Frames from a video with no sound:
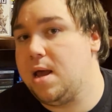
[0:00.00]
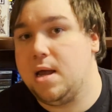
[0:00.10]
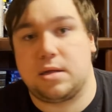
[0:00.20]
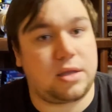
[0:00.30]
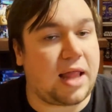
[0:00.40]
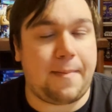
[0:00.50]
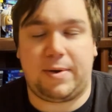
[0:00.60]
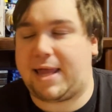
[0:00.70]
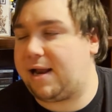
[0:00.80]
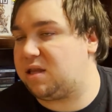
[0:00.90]
slap
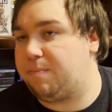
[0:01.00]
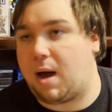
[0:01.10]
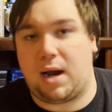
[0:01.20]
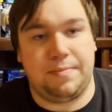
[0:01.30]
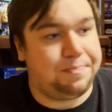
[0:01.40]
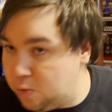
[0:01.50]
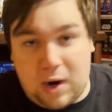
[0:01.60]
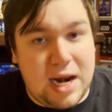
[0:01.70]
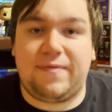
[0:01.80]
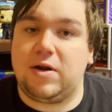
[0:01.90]
it down at the bottom.
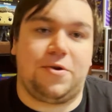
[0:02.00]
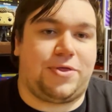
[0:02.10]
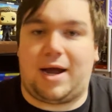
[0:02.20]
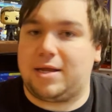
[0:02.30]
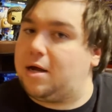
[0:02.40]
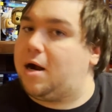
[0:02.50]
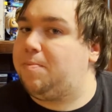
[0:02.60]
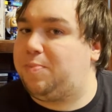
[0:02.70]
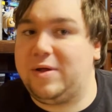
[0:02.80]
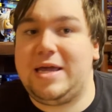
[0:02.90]
Whatever your thoughts are,
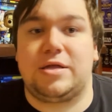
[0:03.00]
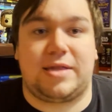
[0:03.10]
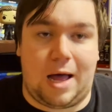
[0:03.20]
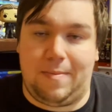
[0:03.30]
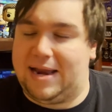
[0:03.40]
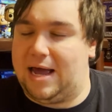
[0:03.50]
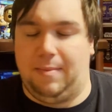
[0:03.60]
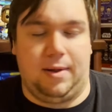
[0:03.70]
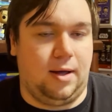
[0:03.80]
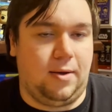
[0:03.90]
please tell me down
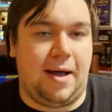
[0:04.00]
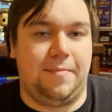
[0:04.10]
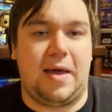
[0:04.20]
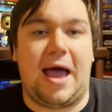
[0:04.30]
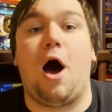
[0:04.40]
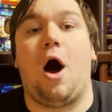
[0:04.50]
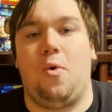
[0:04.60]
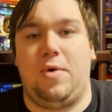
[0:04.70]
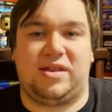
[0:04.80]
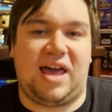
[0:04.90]
below. I'm
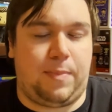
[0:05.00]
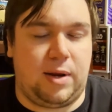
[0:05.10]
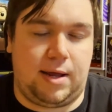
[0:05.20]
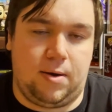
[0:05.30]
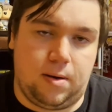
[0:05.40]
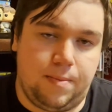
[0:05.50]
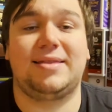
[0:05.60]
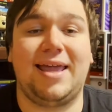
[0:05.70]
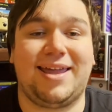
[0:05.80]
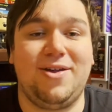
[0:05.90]
always happy to hear them.
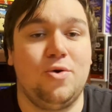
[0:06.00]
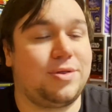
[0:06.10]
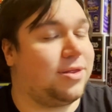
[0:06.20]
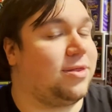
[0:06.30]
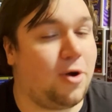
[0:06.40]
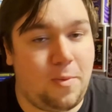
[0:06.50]
Thank you so